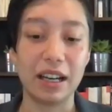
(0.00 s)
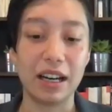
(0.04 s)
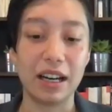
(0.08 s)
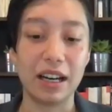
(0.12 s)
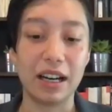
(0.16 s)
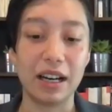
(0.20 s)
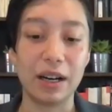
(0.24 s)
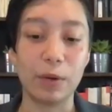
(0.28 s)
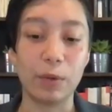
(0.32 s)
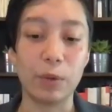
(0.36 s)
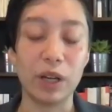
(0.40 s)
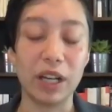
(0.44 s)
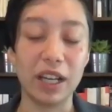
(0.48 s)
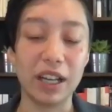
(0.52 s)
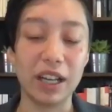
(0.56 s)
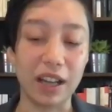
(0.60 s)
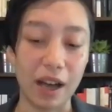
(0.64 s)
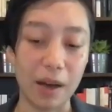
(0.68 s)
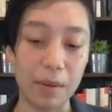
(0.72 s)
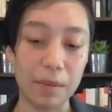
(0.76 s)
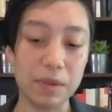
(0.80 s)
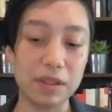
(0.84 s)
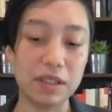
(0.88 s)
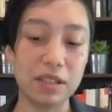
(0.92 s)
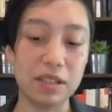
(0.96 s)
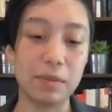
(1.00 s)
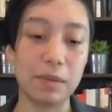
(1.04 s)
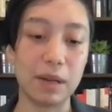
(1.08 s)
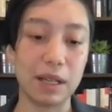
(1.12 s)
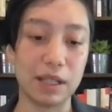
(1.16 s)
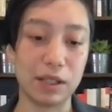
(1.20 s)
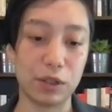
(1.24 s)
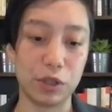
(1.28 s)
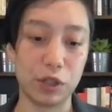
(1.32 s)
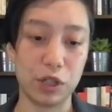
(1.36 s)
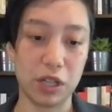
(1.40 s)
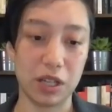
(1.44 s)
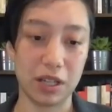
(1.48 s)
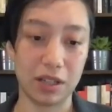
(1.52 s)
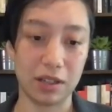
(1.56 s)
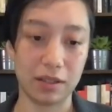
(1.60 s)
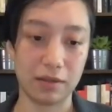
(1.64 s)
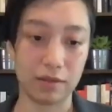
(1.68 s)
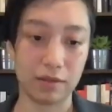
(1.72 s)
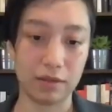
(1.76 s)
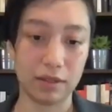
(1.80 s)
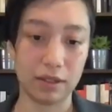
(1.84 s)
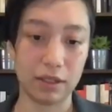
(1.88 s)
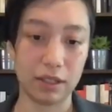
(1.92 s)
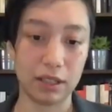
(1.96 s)
When it comes to messaging,
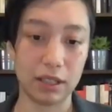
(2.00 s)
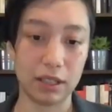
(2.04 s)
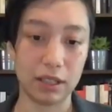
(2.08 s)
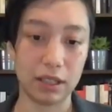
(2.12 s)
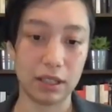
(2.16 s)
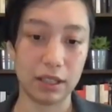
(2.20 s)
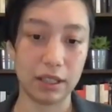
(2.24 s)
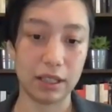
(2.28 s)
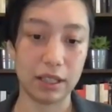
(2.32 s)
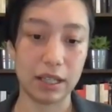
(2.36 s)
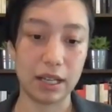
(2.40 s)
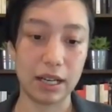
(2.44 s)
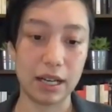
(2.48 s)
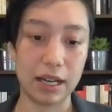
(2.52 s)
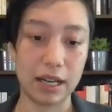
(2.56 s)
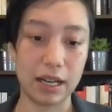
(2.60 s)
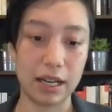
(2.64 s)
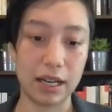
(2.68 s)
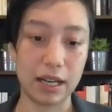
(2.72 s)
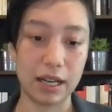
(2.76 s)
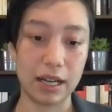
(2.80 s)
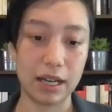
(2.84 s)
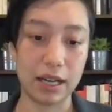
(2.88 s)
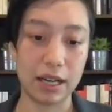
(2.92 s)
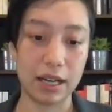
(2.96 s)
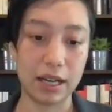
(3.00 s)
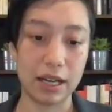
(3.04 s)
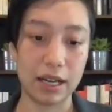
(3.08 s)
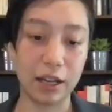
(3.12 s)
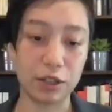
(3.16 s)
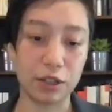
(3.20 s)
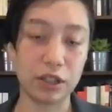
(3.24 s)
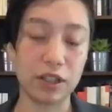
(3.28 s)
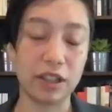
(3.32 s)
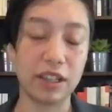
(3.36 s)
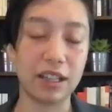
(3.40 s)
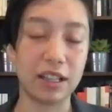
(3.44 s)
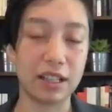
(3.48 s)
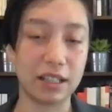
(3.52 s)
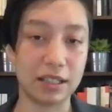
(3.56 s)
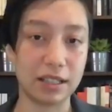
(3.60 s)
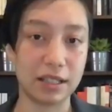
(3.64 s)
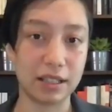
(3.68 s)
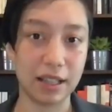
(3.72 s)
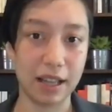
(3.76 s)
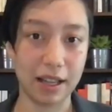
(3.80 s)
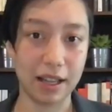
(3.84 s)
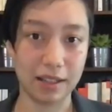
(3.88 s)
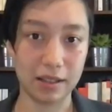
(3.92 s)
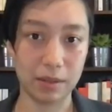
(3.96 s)
I actually think
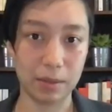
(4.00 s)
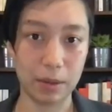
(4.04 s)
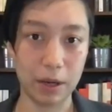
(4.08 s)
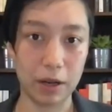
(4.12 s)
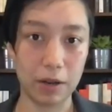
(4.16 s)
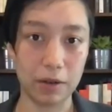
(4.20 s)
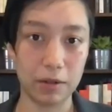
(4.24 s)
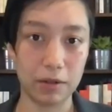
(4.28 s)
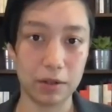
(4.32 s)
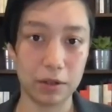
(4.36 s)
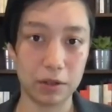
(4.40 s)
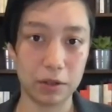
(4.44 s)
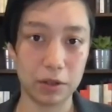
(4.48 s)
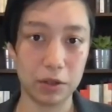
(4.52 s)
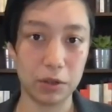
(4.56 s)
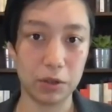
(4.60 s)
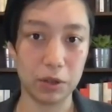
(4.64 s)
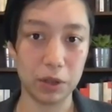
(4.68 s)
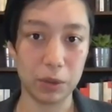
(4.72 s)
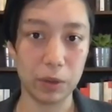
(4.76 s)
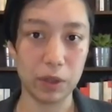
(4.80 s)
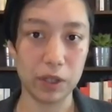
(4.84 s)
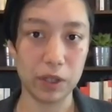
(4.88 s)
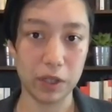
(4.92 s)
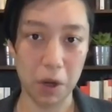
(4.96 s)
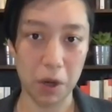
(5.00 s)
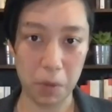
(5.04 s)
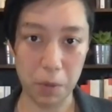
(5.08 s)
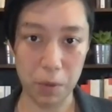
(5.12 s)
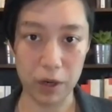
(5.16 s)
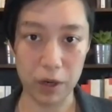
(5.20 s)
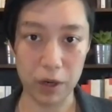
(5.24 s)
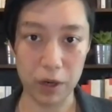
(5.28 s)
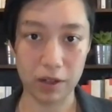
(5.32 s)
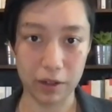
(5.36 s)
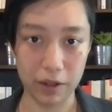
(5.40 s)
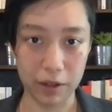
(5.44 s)
it's less about doing one's homework,